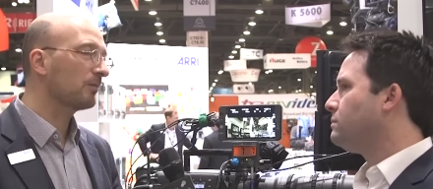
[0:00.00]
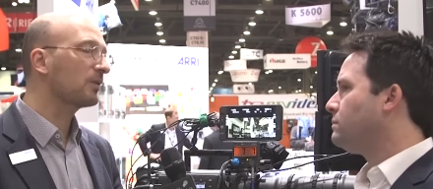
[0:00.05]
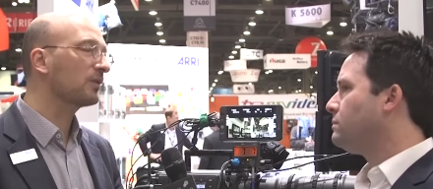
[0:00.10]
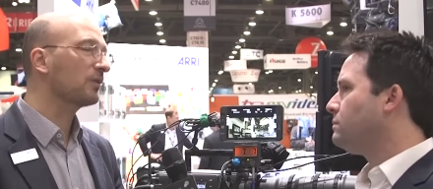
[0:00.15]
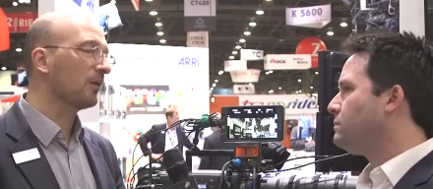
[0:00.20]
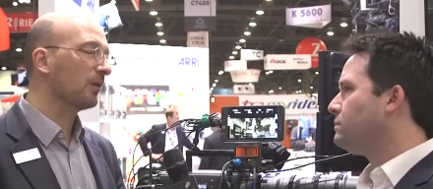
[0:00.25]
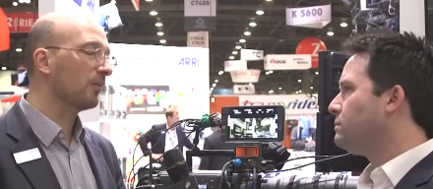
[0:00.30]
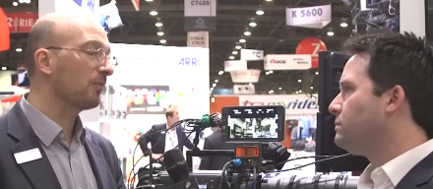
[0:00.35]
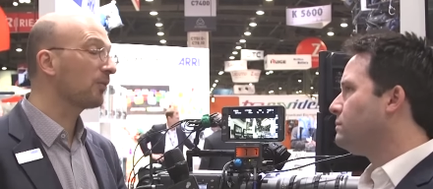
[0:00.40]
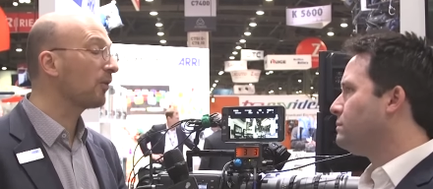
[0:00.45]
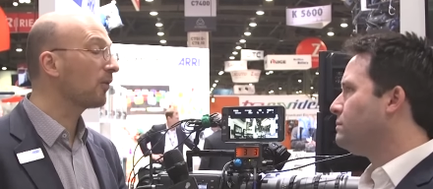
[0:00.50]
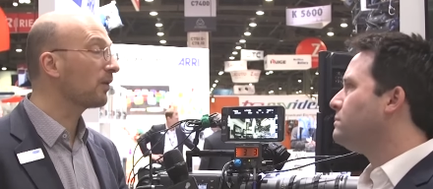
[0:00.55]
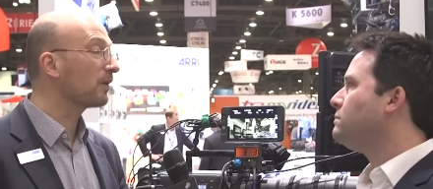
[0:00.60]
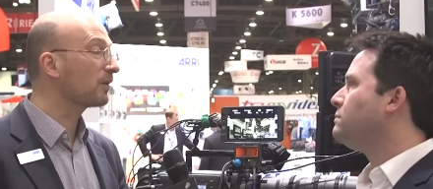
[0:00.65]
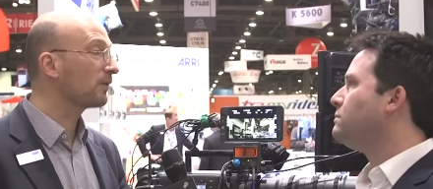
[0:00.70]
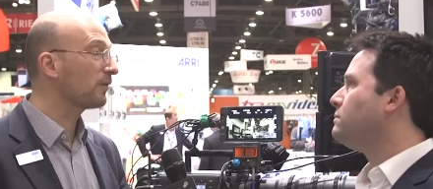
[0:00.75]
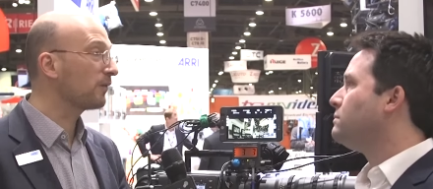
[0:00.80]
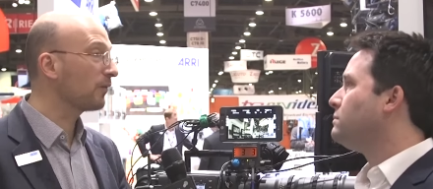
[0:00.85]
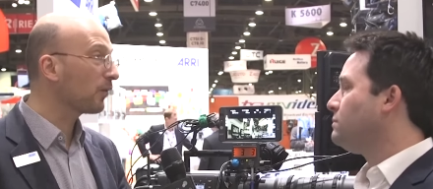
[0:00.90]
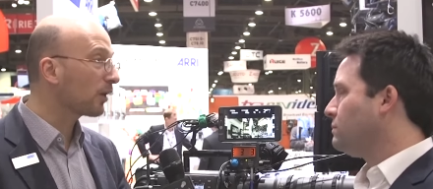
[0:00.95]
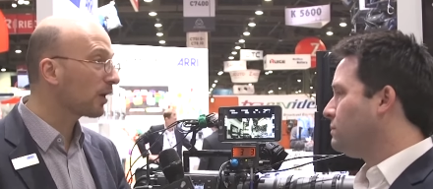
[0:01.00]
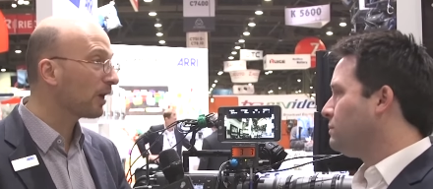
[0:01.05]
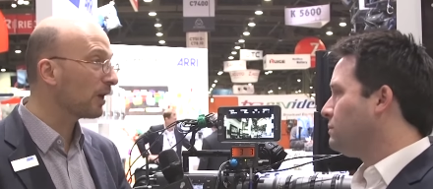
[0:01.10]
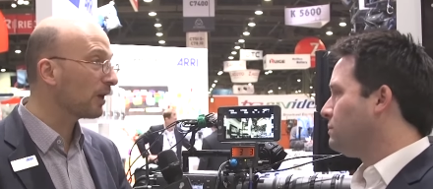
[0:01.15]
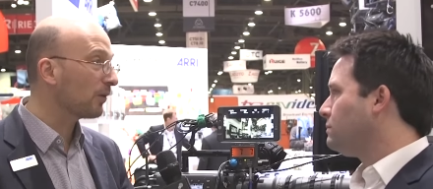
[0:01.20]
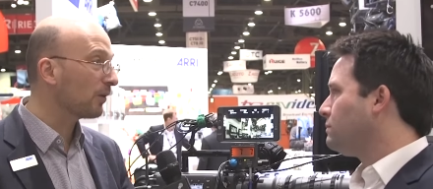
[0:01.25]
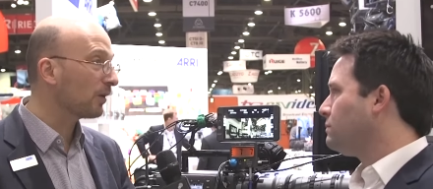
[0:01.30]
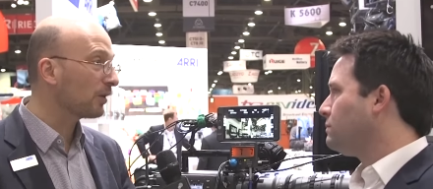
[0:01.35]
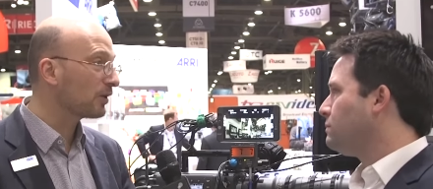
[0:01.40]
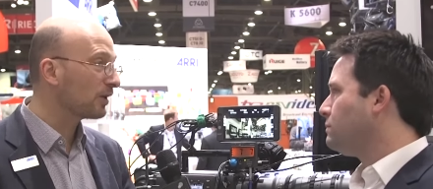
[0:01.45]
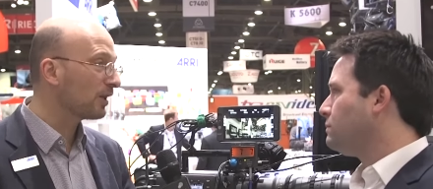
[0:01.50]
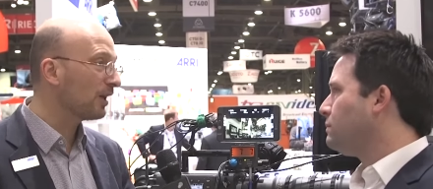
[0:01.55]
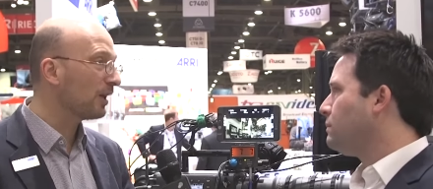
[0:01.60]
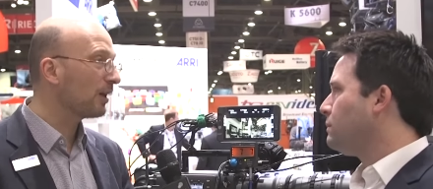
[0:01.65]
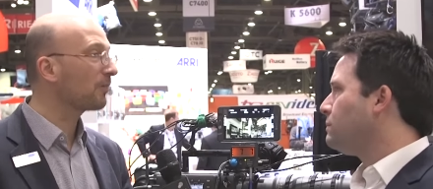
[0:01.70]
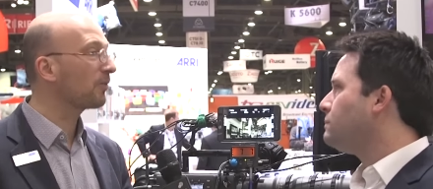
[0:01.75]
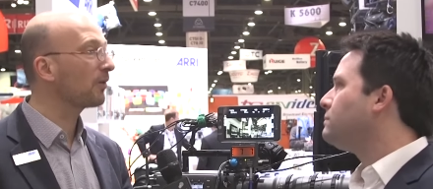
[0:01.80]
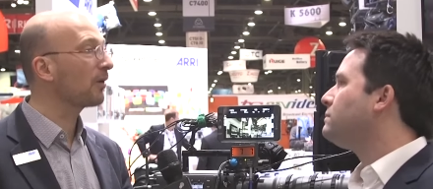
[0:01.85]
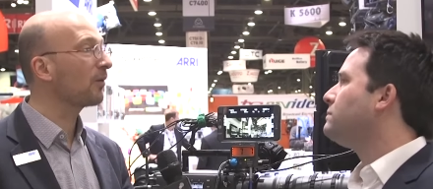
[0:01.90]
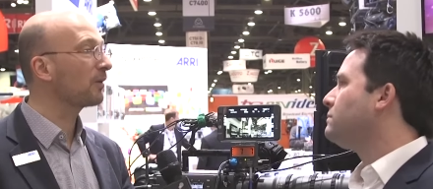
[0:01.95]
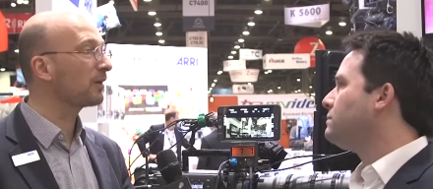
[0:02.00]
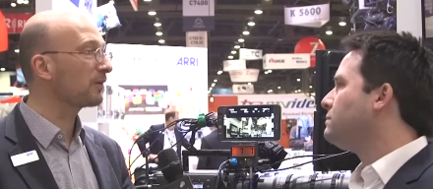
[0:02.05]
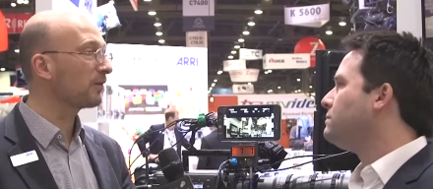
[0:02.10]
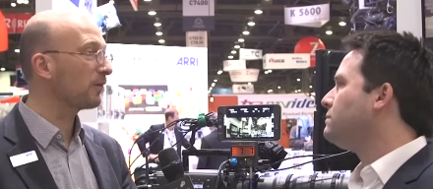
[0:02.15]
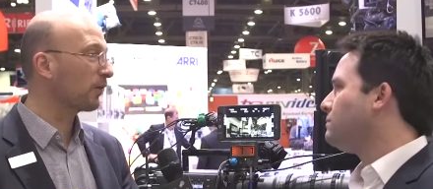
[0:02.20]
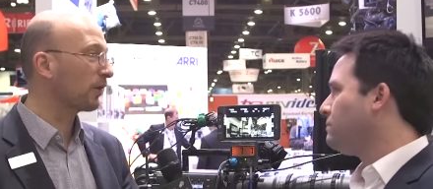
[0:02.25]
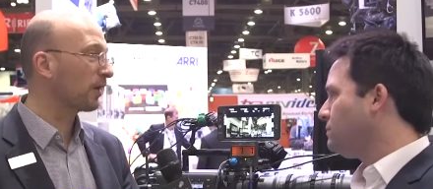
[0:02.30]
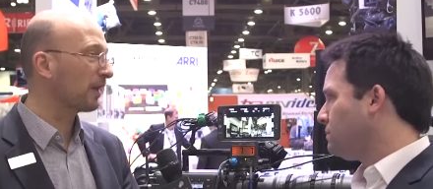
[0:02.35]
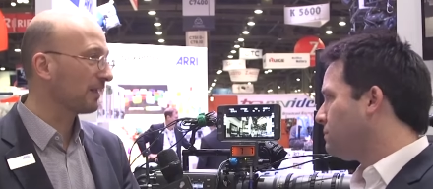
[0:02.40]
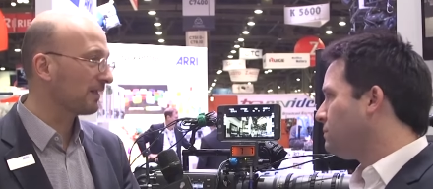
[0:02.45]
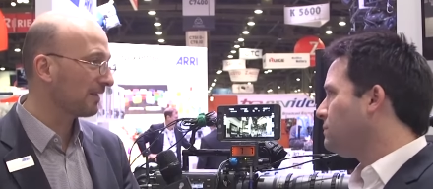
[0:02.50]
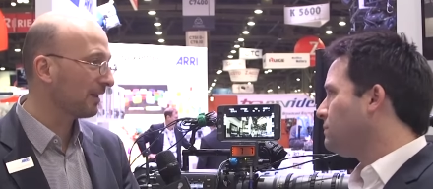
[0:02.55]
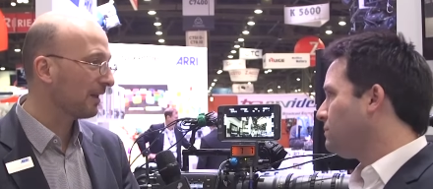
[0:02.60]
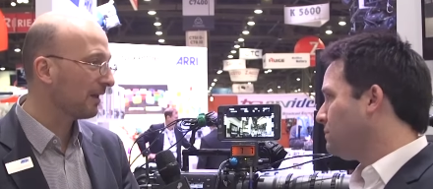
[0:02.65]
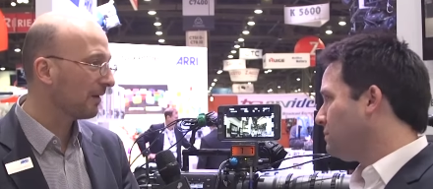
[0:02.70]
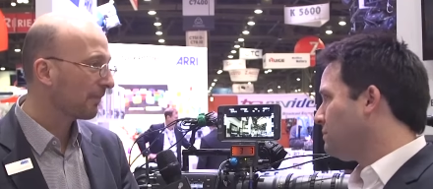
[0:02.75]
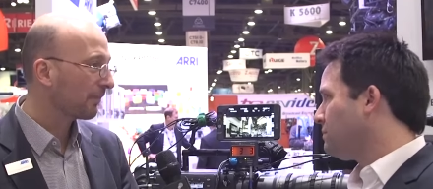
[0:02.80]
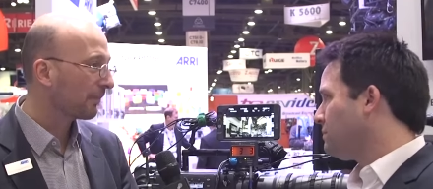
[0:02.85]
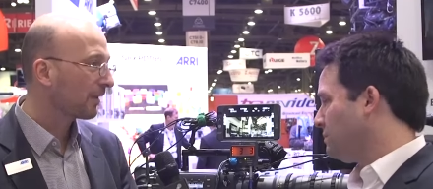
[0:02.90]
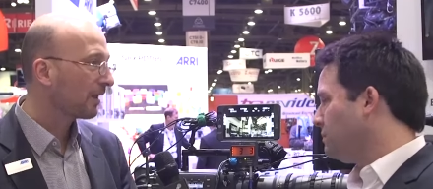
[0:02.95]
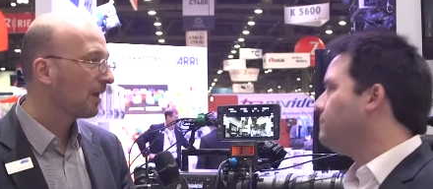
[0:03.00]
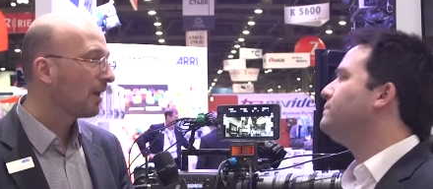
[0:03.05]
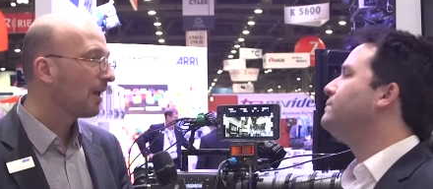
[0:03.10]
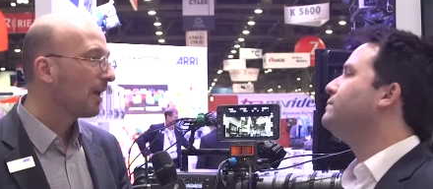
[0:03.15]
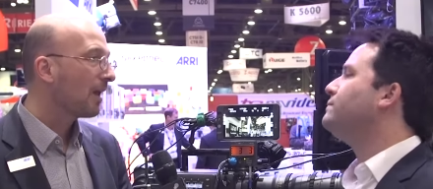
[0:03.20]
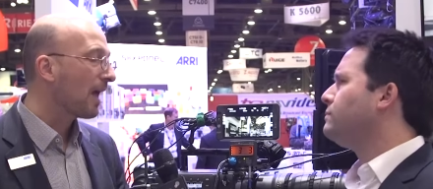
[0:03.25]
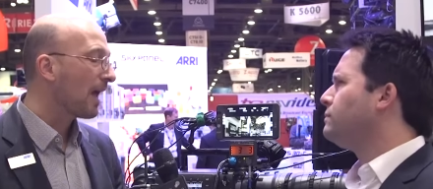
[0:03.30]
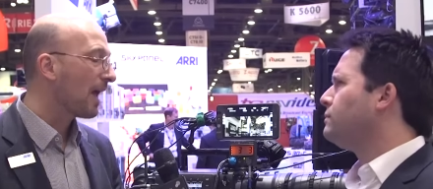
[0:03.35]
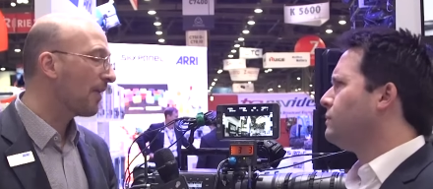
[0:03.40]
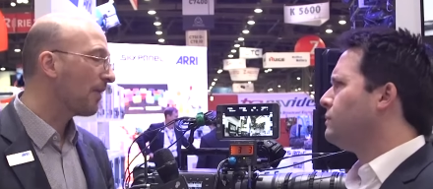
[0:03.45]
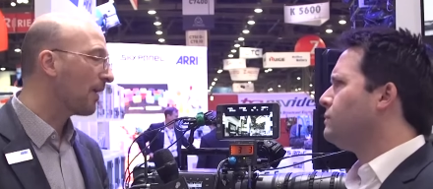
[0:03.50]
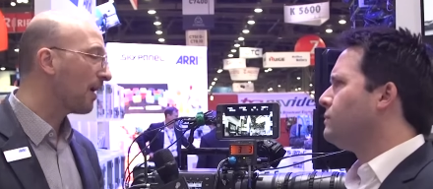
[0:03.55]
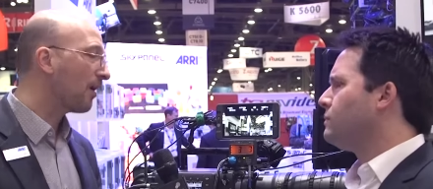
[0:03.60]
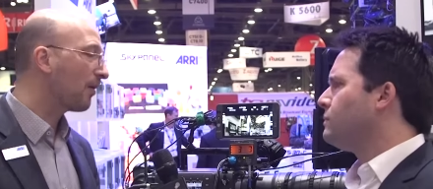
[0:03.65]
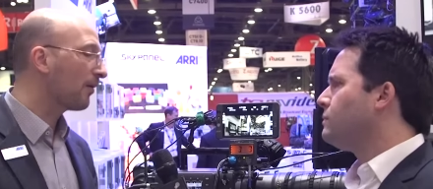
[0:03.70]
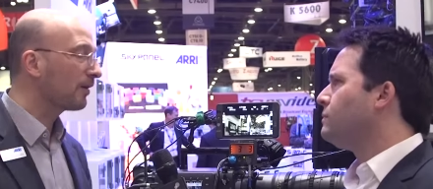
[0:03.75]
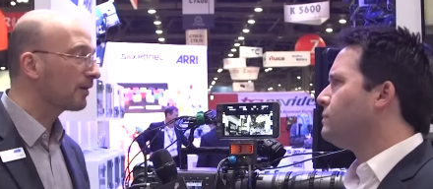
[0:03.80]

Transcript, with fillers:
Speaker 1: I'm sorry, ProRes 4K UHD and ProRes 4K Cine. And now